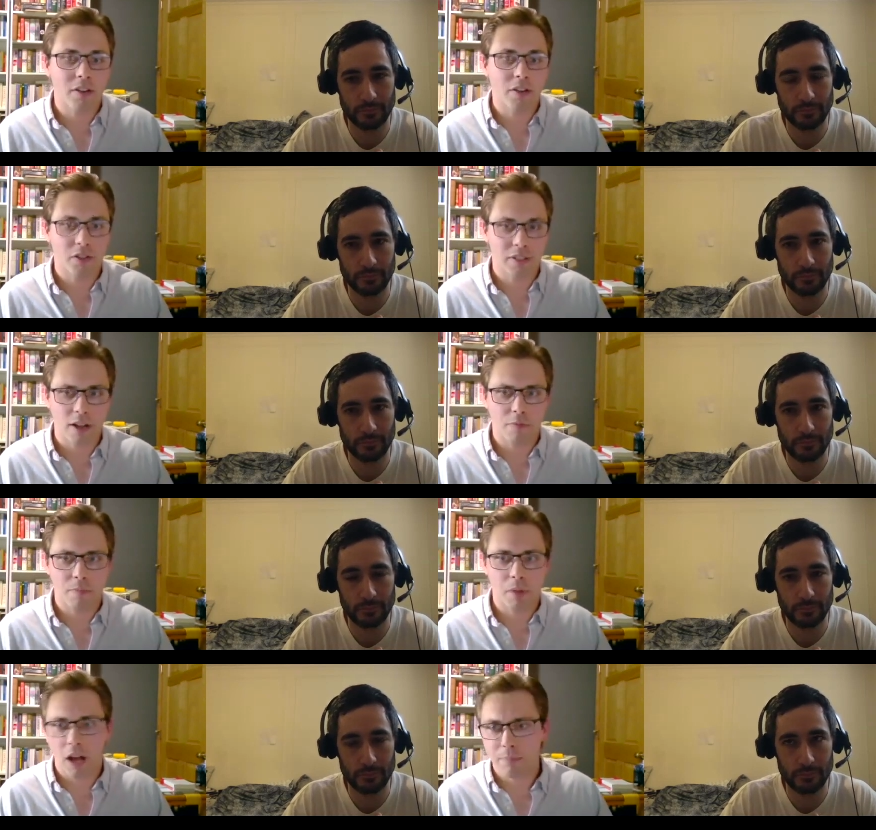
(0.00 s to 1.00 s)
Speaker 1: yourself
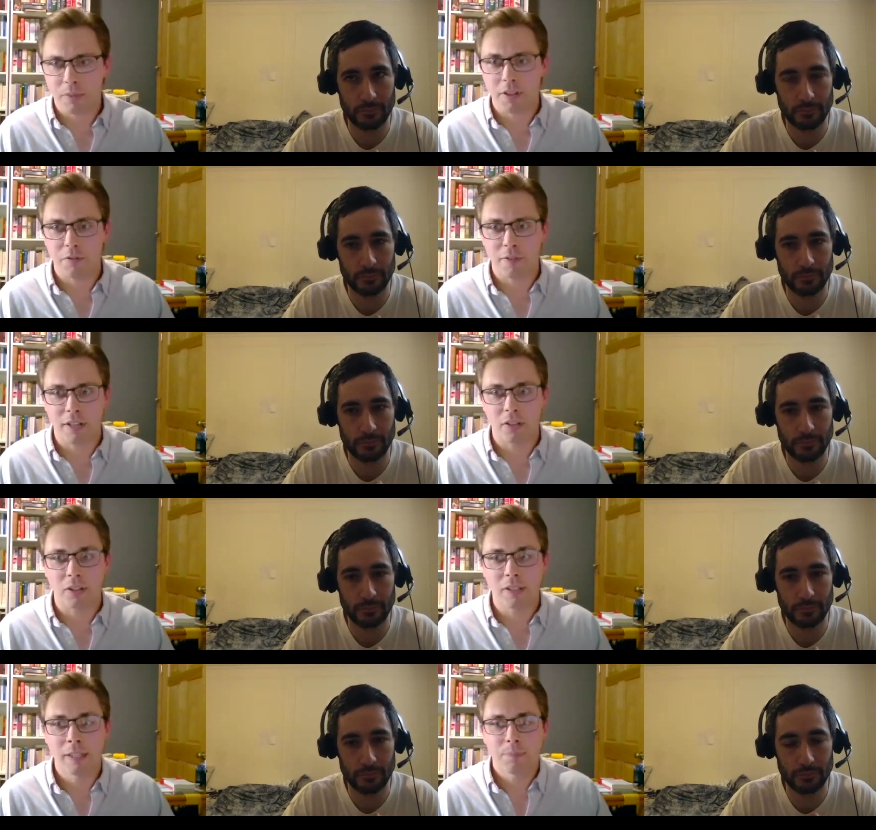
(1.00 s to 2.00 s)
up to the
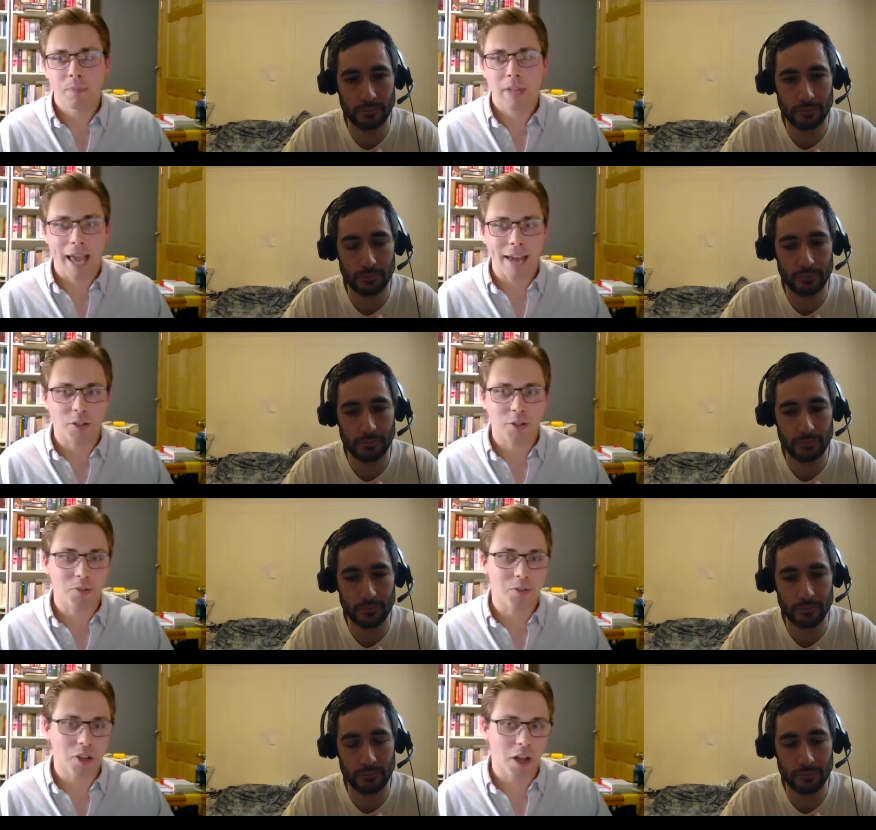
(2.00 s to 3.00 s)
fickle
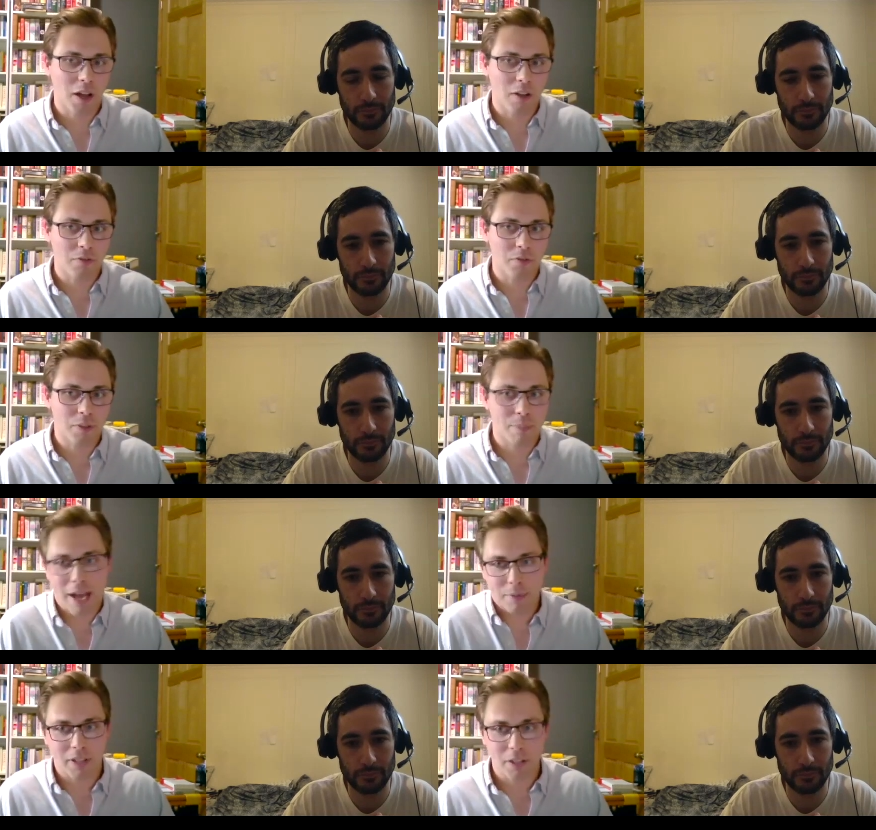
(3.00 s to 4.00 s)
attitudes of the
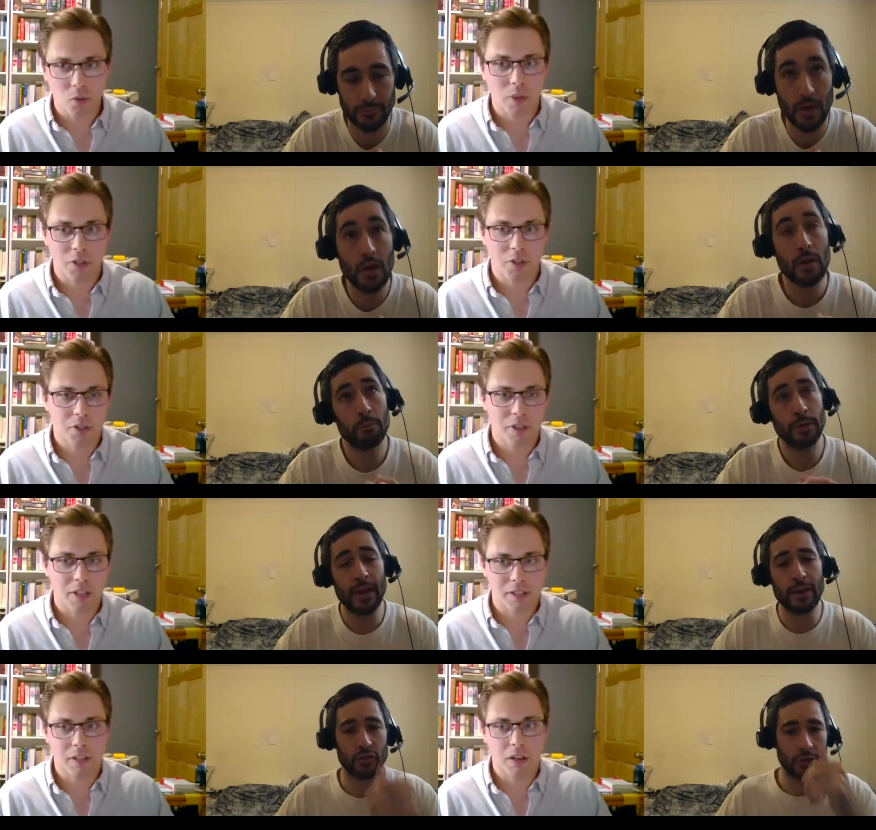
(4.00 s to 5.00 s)
populace which
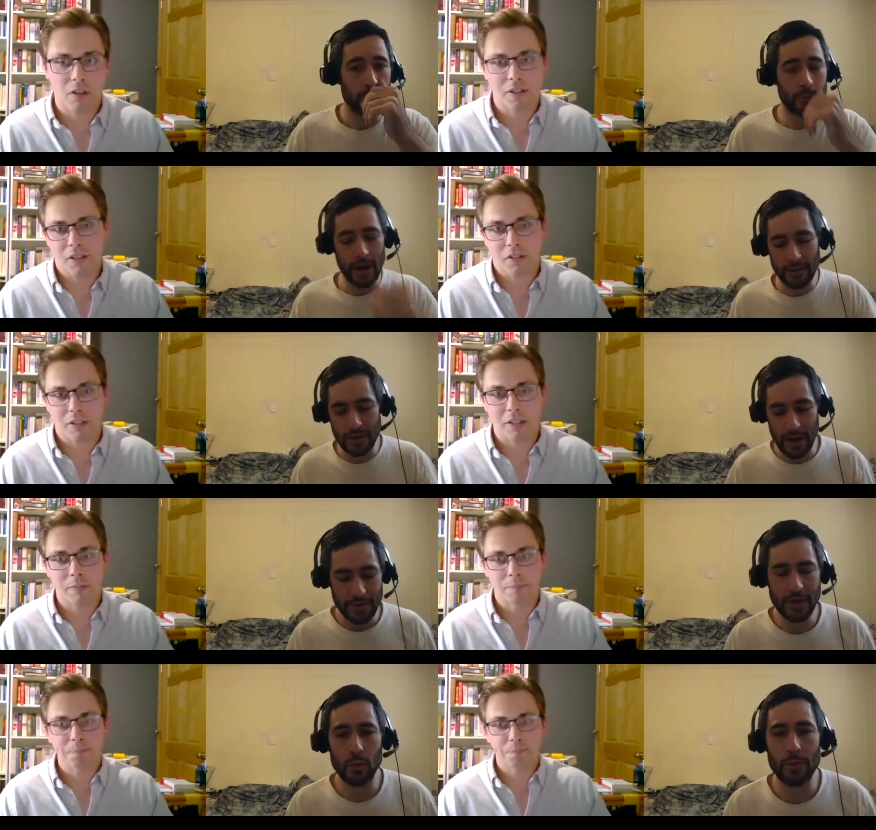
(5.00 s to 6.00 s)
potentially but i think i
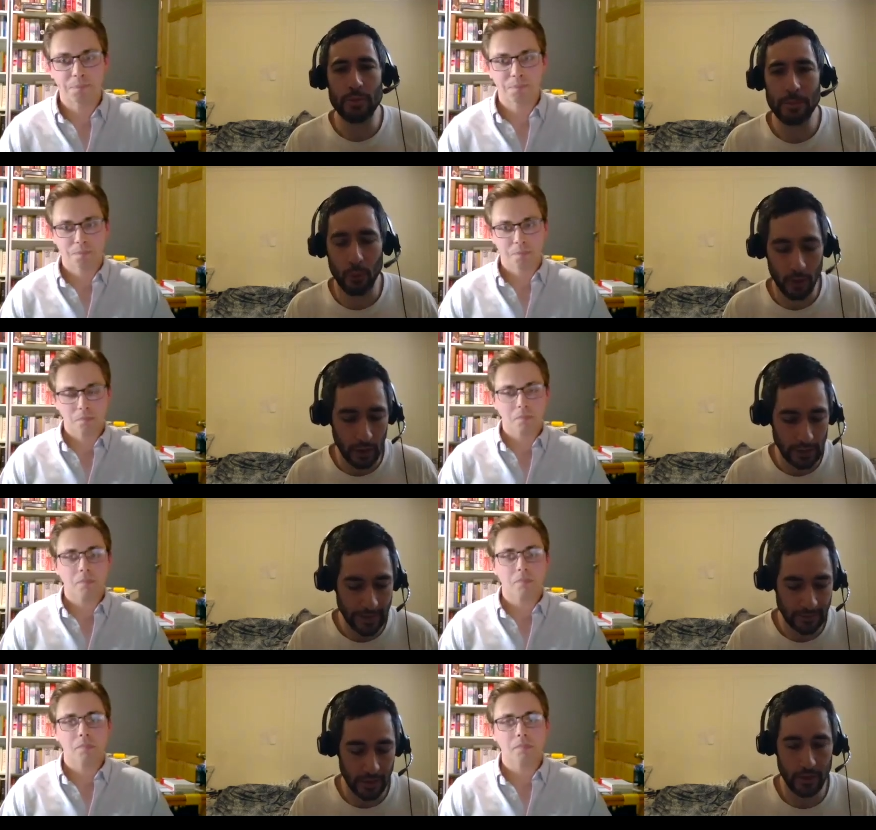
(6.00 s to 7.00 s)
Speaker 2: think when people
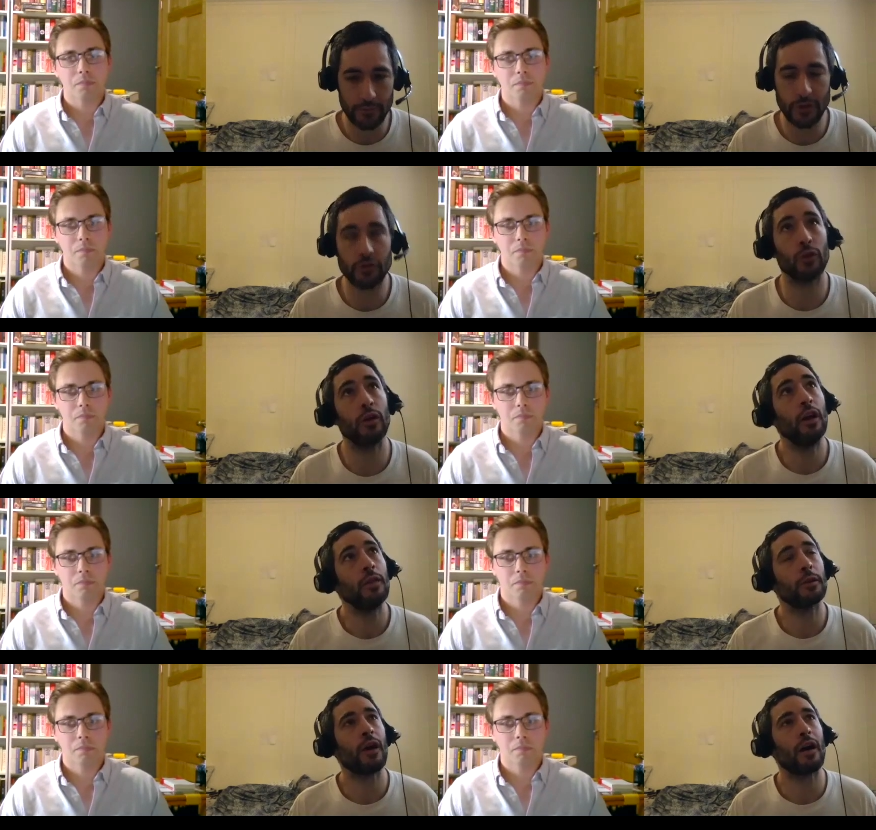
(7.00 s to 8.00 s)
elect an official
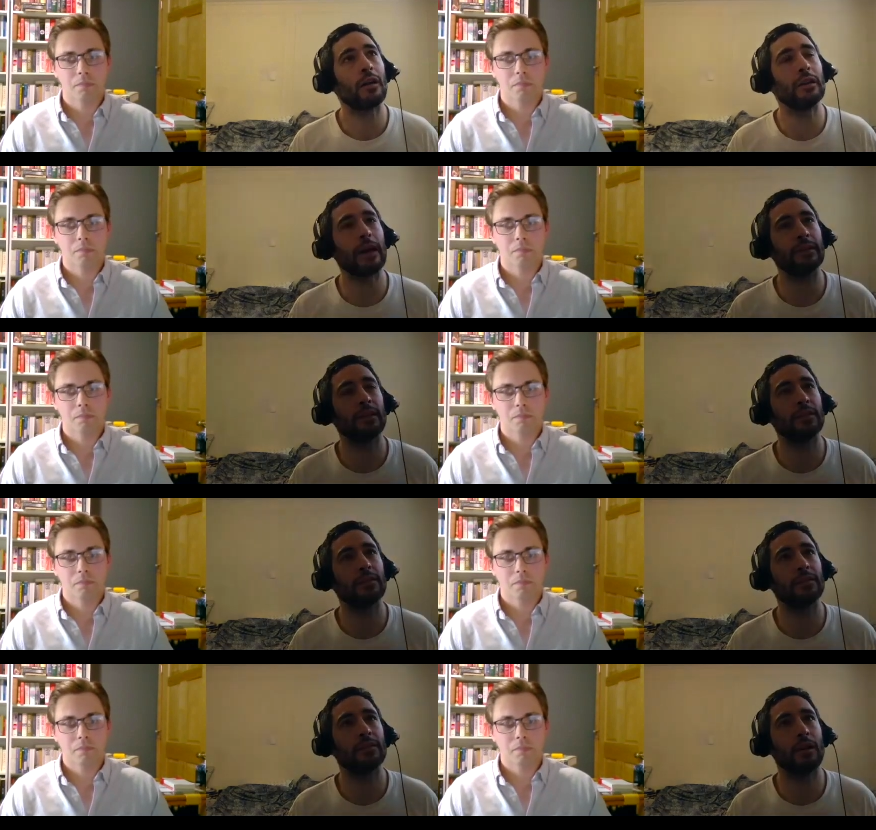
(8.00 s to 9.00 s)
they're not electing
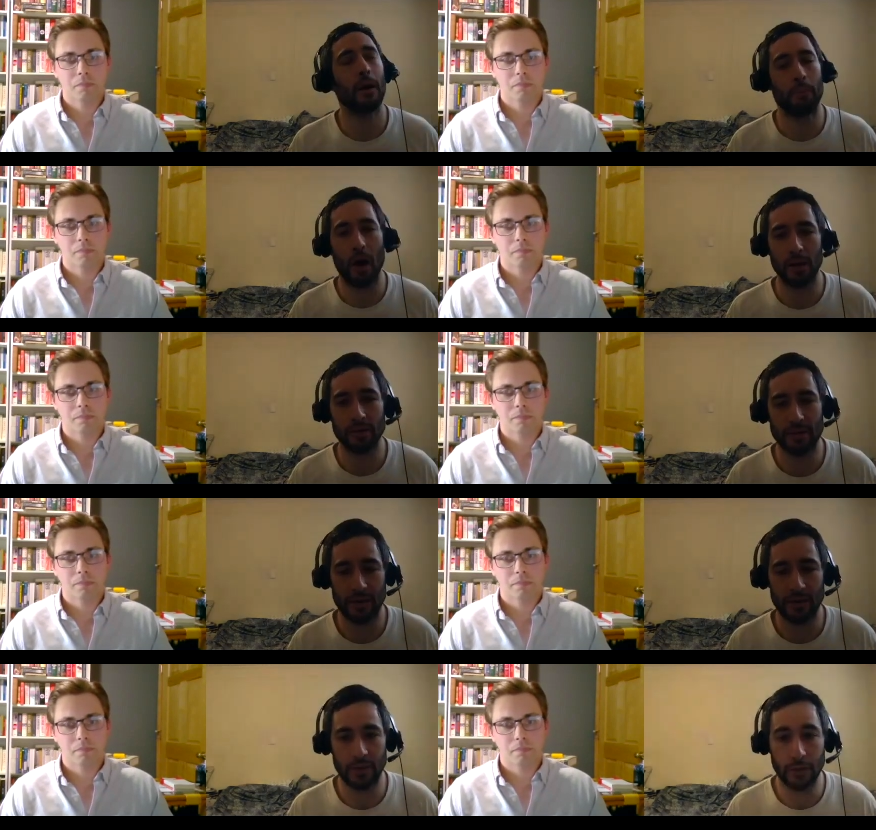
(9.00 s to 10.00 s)
a policy
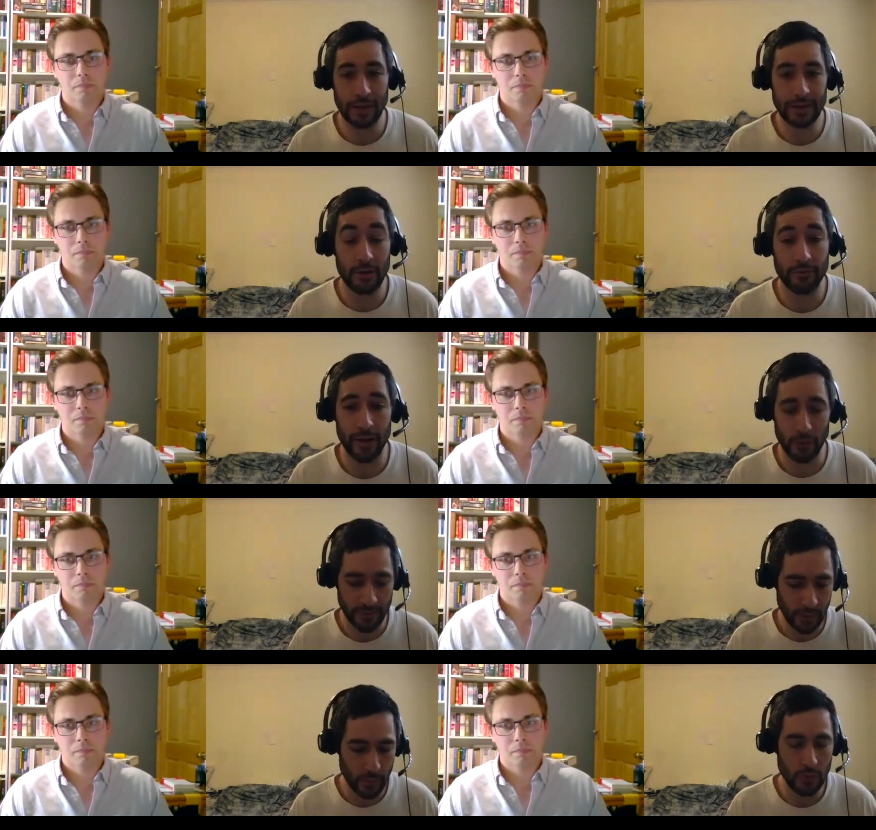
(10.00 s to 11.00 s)
necessarily they're electing a fighter it's
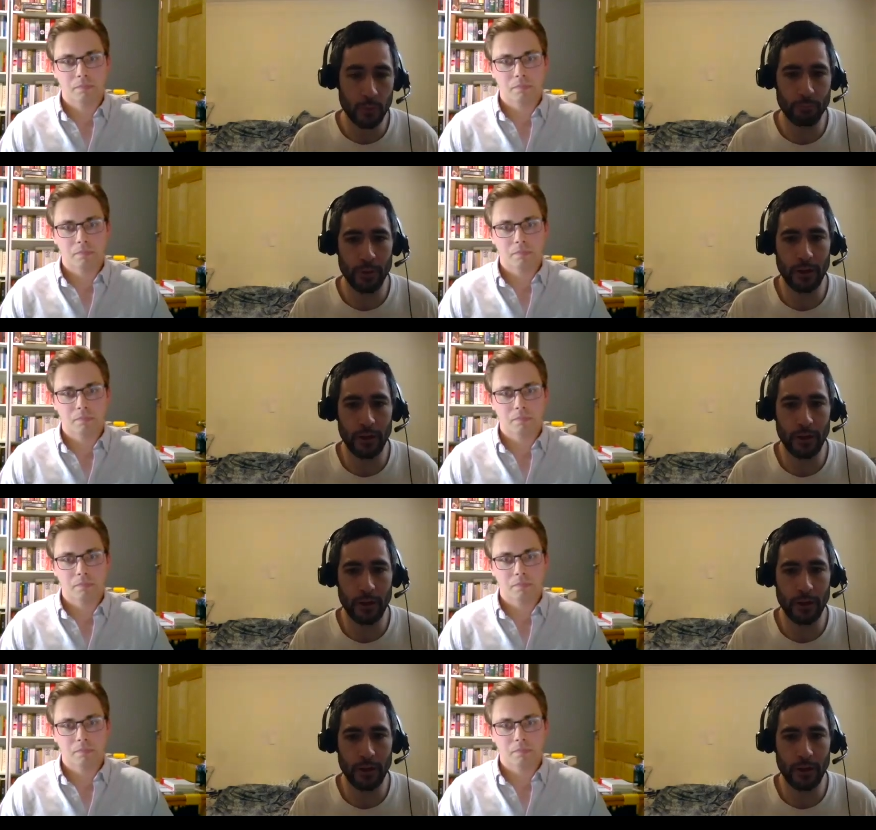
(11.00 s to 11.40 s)
like when you pick a